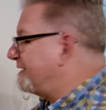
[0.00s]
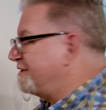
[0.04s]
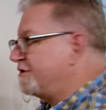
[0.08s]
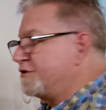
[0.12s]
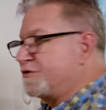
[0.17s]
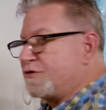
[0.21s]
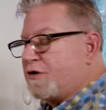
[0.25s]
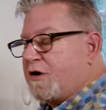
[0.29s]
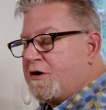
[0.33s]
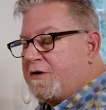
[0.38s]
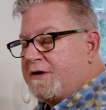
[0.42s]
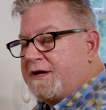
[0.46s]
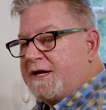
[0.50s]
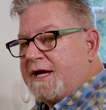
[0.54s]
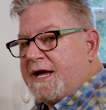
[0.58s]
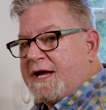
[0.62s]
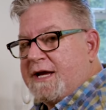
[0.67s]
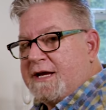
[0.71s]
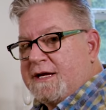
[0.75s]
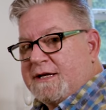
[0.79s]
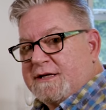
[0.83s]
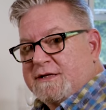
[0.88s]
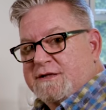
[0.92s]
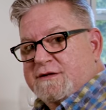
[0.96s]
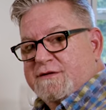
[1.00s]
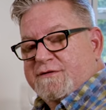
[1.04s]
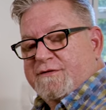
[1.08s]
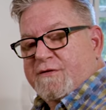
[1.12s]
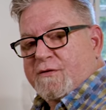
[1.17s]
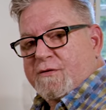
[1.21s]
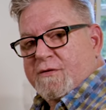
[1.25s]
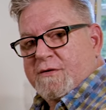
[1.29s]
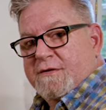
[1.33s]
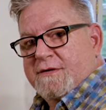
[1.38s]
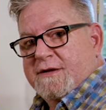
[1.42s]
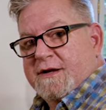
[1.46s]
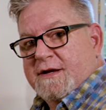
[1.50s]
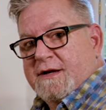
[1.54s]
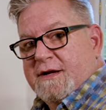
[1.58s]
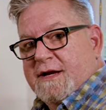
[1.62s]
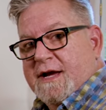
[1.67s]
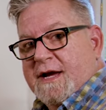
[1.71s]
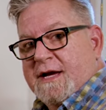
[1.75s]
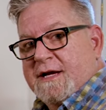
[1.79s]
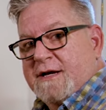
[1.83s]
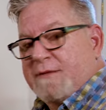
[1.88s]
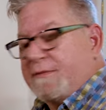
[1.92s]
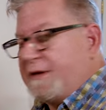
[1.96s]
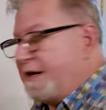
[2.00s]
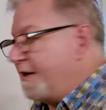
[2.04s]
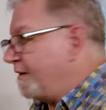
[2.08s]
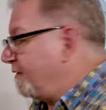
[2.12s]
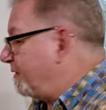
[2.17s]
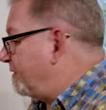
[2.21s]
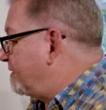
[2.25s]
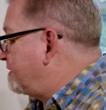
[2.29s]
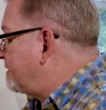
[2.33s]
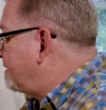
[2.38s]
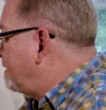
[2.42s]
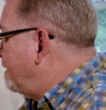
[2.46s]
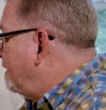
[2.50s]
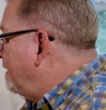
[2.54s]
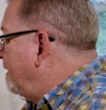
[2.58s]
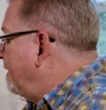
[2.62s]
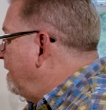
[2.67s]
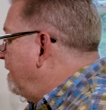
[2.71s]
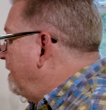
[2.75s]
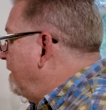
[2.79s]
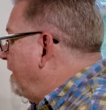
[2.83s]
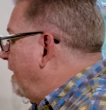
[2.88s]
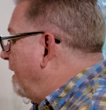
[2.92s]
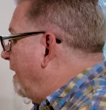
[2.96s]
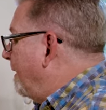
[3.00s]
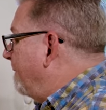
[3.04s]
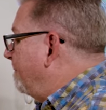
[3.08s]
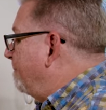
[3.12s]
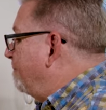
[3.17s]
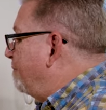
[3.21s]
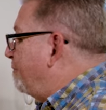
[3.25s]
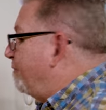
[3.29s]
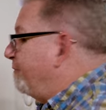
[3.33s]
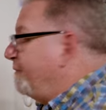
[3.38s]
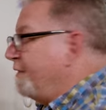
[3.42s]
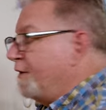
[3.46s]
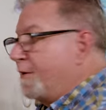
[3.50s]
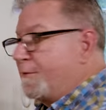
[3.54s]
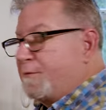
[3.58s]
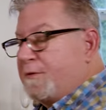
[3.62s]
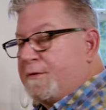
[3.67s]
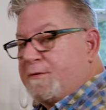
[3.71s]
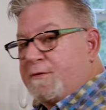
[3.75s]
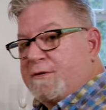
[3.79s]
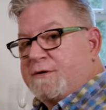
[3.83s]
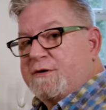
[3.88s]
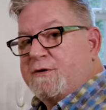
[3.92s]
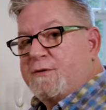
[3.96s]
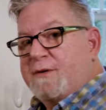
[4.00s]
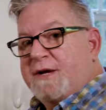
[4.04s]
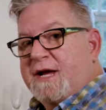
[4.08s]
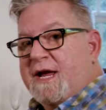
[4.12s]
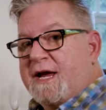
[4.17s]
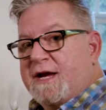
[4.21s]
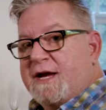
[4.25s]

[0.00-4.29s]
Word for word: as drawing aids for the animators. Um, you know, when we're doing